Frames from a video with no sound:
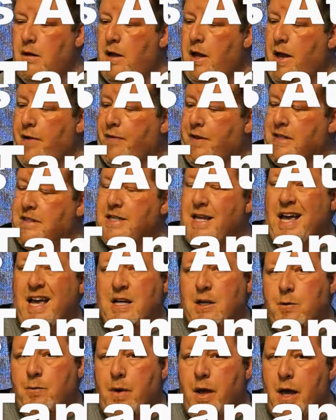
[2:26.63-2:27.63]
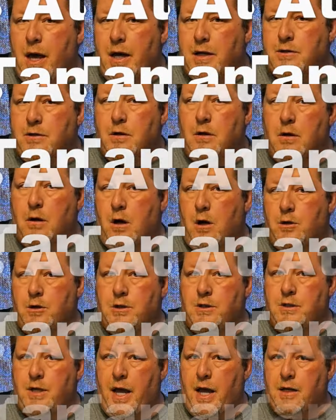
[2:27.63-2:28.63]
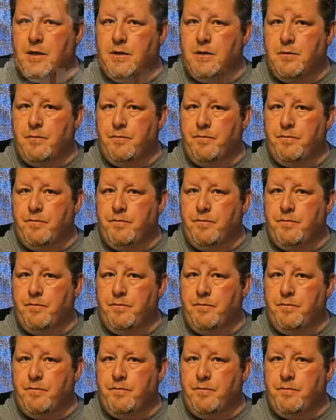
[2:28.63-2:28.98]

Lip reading: and the Tandem X launch set.